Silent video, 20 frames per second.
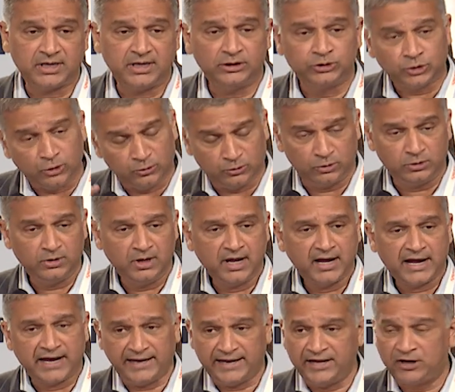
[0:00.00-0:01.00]
though
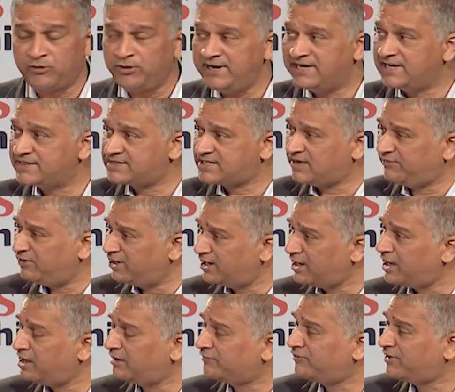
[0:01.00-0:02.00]
I agree that
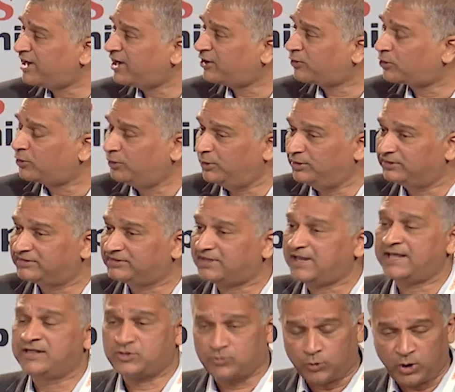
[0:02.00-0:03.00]
7.5 lakh crores
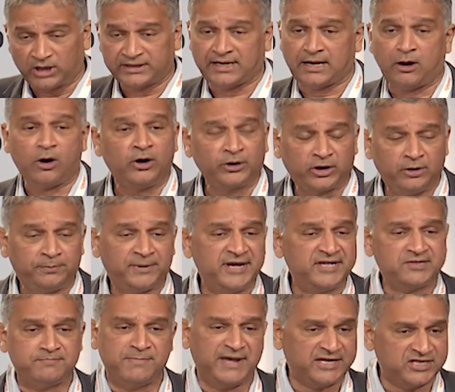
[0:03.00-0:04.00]
is what
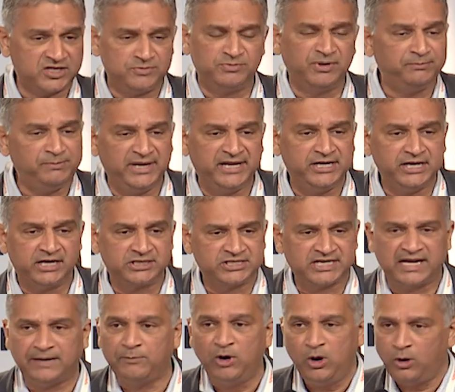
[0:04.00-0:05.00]
occupies maximum media
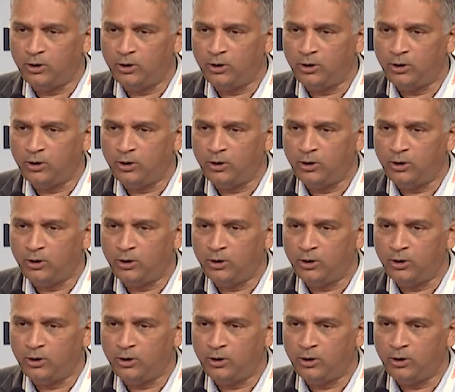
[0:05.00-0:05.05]
time.